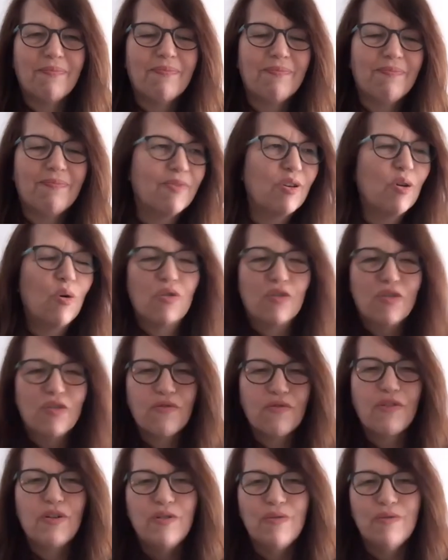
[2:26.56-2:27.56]
knocked
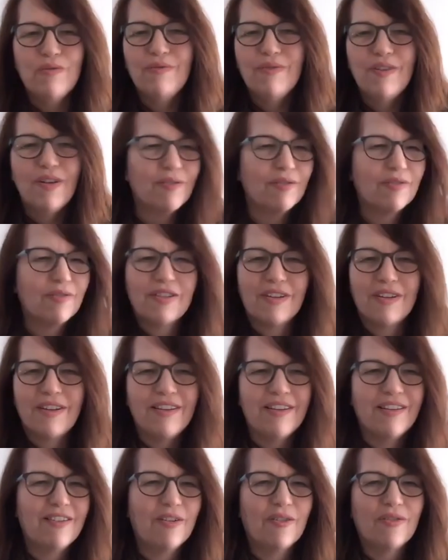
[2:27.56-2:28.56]
through,
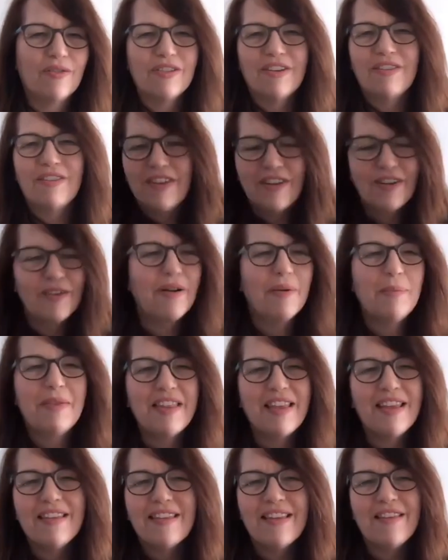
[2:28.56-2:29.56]
they've
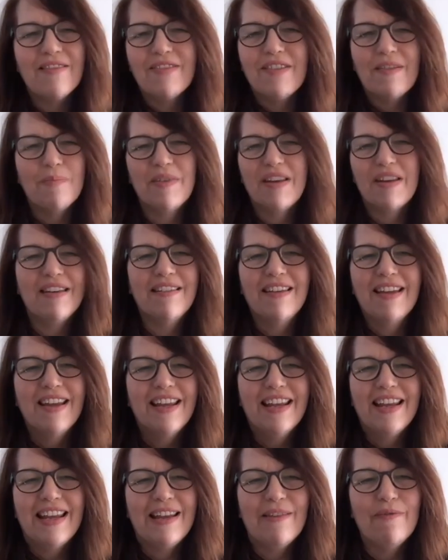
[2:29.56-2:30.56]
been
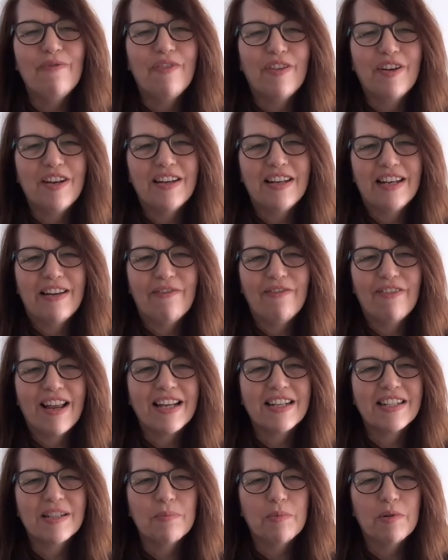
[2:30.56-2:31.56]
infinitely
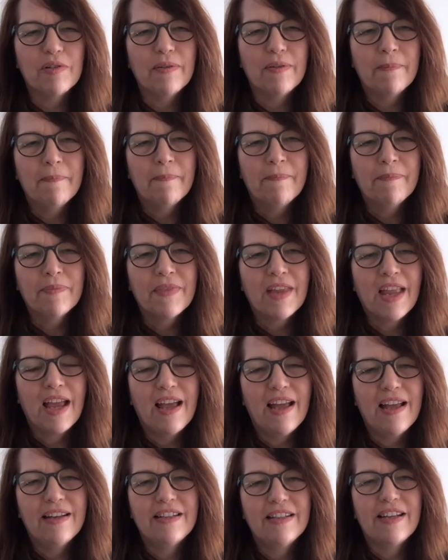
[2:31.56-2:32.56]
flexible.
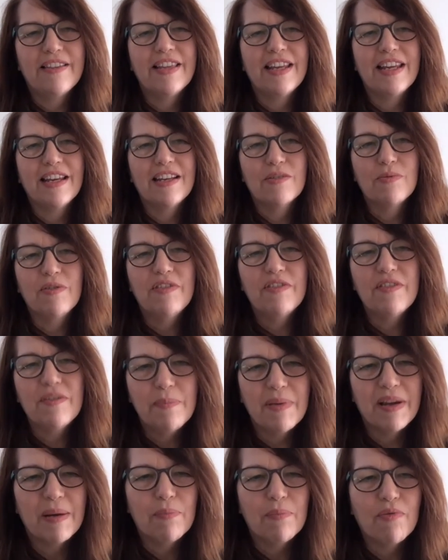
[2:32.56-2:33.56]
And I think it's one of the
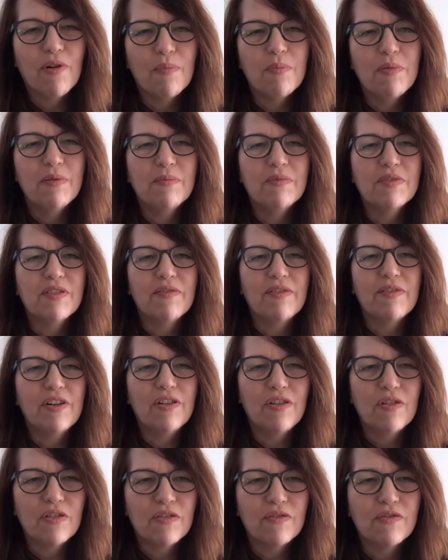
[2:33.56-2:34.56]
big problems of a
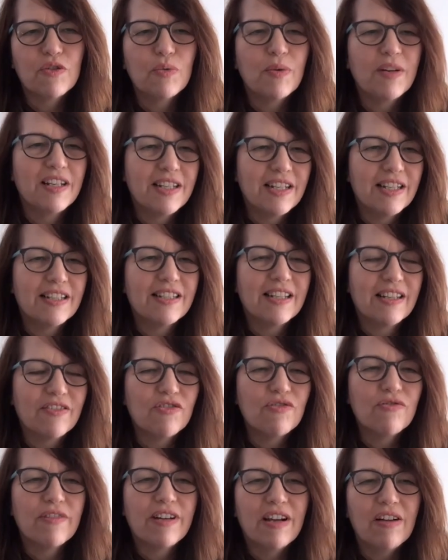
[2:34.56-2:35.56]
lot of 20th
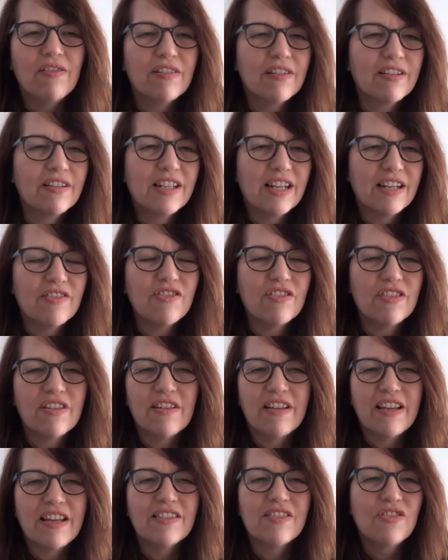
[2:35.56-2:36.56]
century architecture
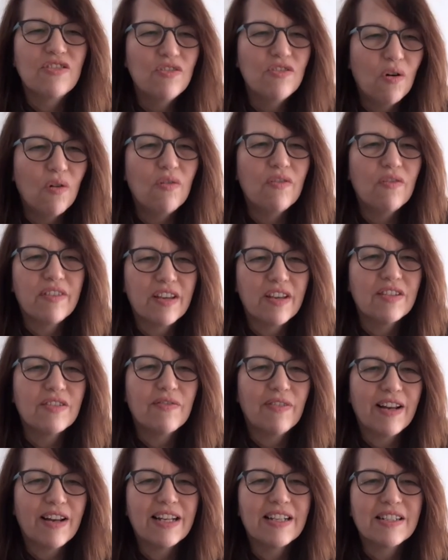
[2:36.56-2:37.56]
that it's not as
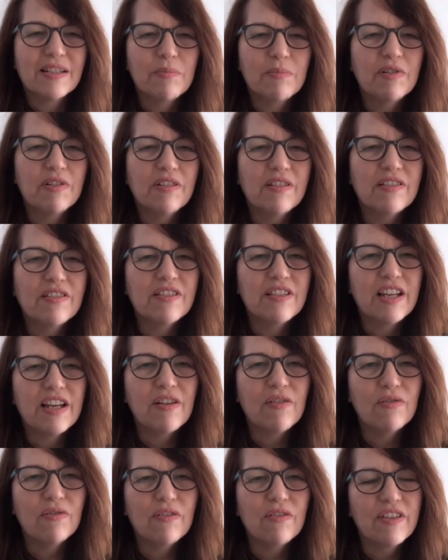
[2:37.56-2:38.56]
flexible as the
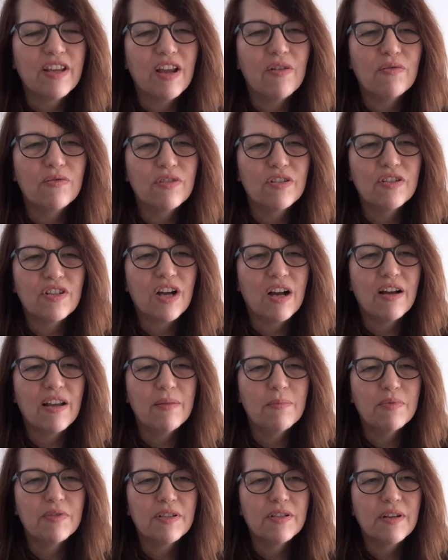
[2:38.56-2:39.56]
older
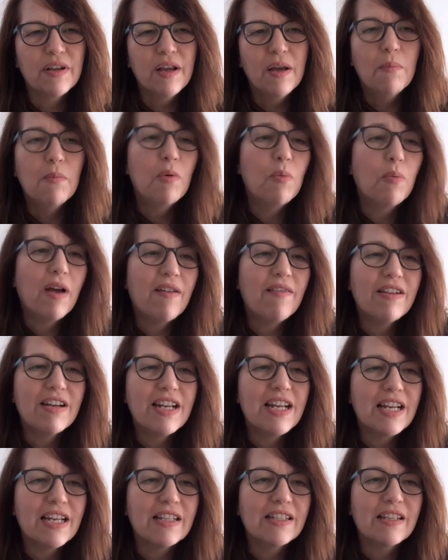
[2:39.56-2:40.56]
types, but where it
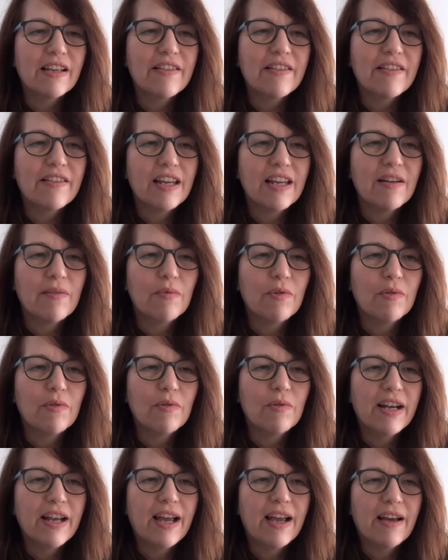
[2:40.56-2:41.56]
is, I think it will
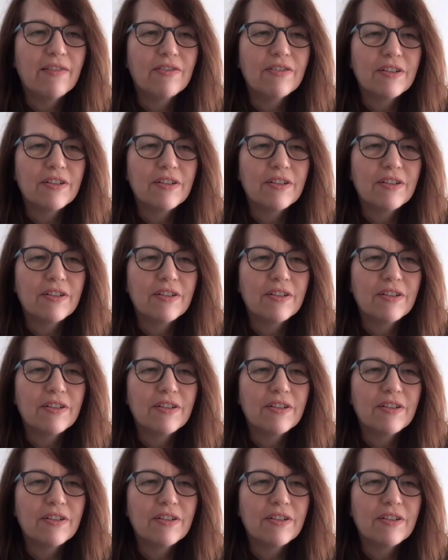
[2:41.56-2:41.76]
win out.